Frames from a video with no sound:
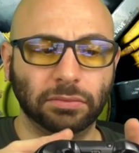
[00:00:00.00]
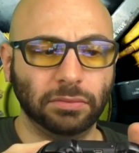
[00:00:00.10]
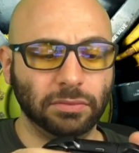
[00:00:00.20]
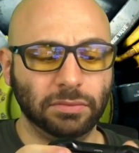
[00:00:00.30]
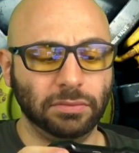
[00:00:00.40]

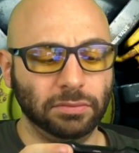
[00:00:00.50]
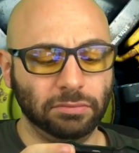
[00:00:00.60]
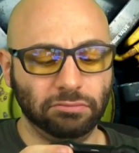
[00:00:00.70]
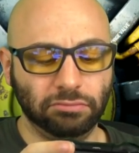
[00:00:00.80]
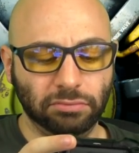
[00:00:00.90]

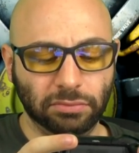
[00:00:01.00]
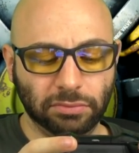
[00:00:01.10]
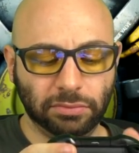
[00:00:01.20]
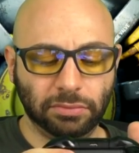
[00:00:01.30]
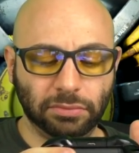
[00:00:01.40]

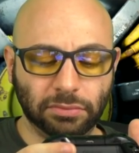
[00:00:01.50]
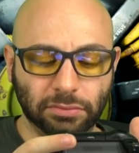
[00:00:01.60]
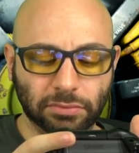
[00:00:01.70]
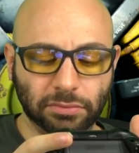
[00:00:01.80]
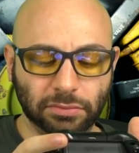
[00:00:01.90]

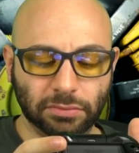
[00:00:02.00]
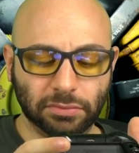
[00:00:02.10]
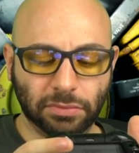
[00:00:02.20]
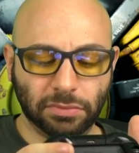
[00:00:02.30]
(no one is talking)